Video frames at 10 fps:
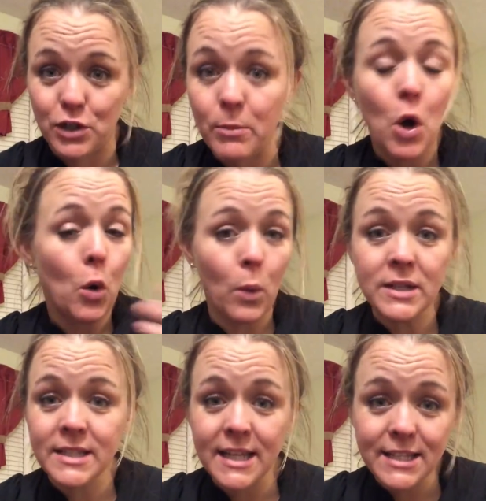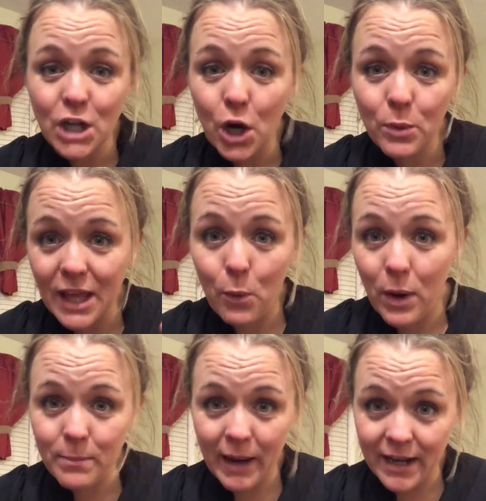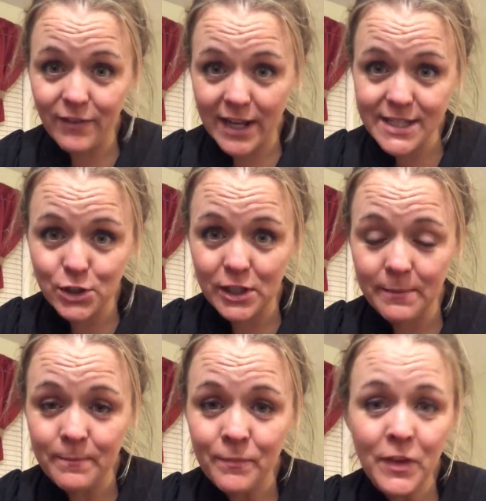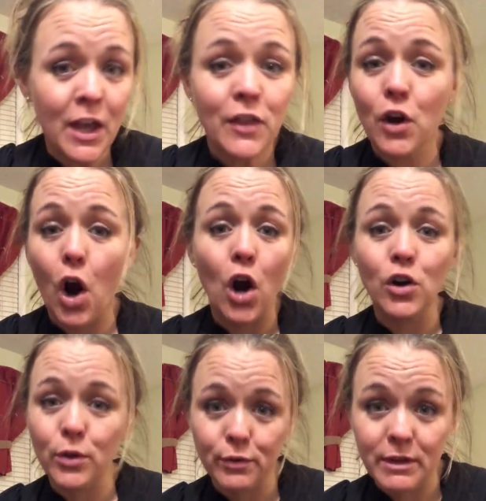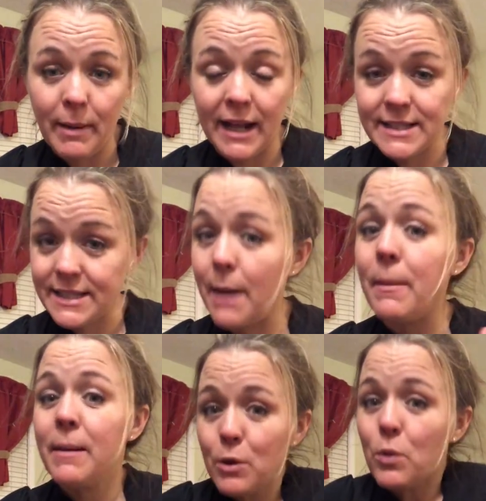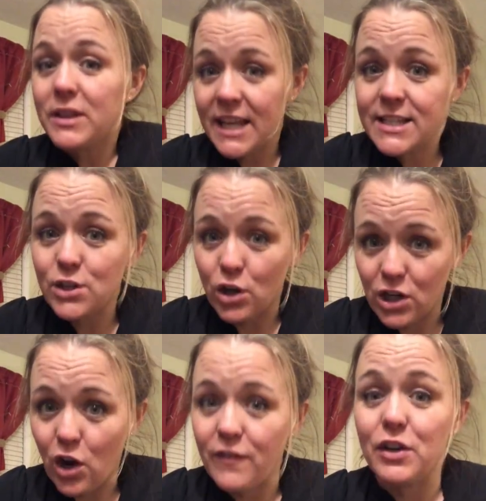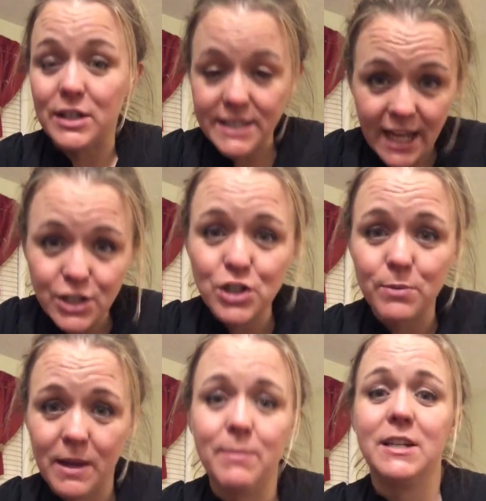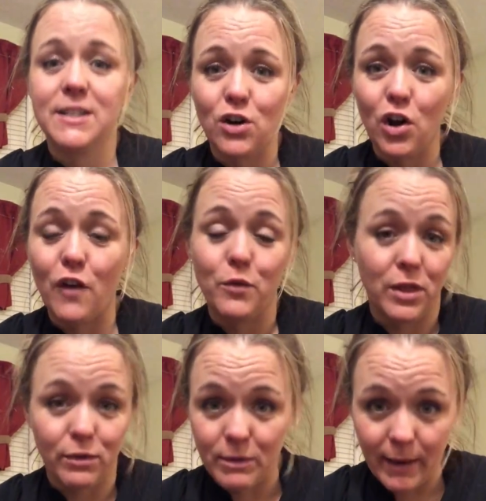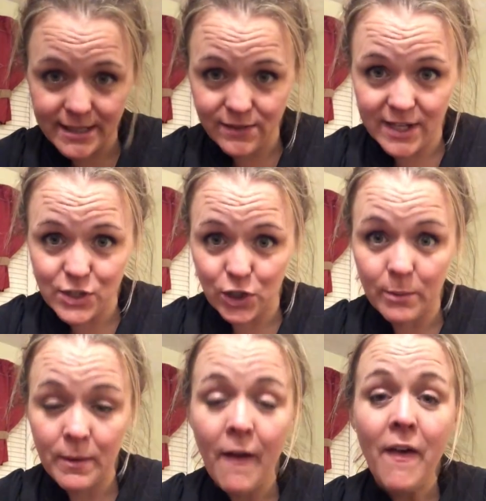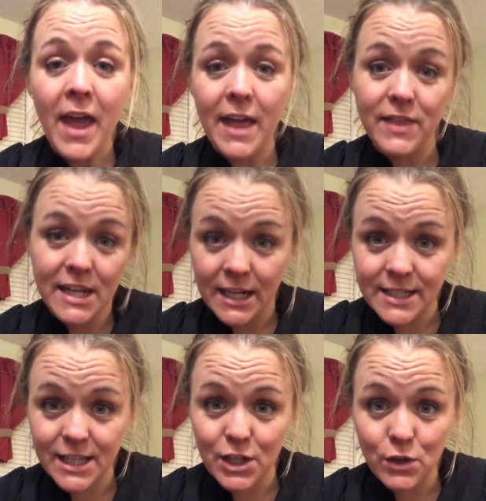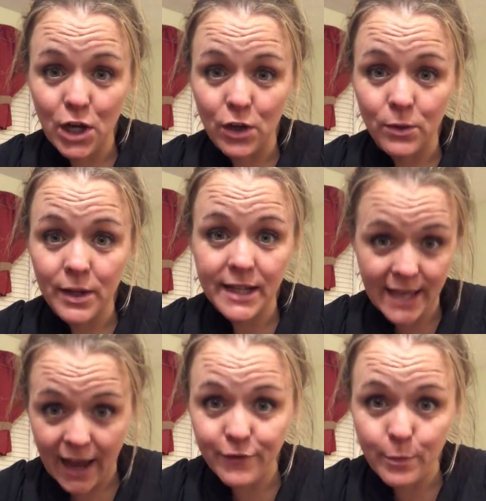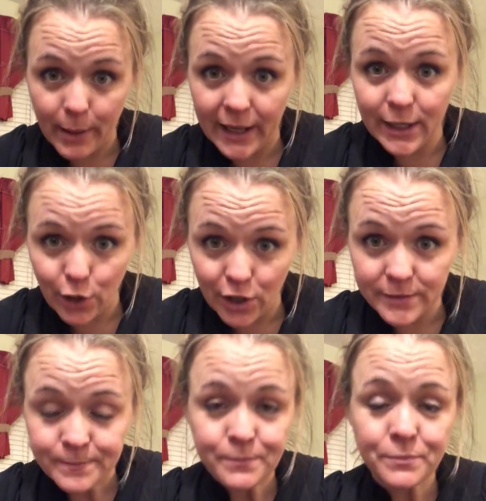cream, once they start with that 1 bite of ice cream, there are no 3 bites. That might be what they started off. Their intention may be to start off with 3 bites of ice cream. And the next thing you know, it's half a pint gone.